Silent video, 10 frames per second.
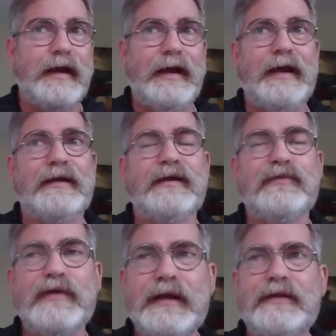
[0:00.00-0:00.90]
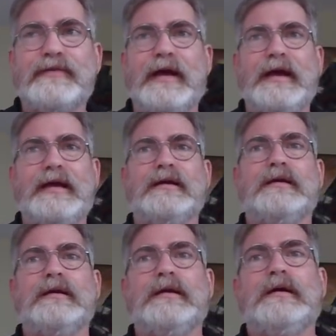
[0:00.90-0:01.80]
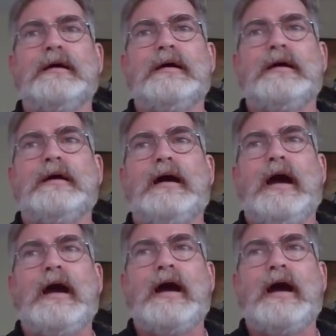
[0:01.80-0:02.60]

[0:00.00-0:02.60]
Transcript: And if anything, I,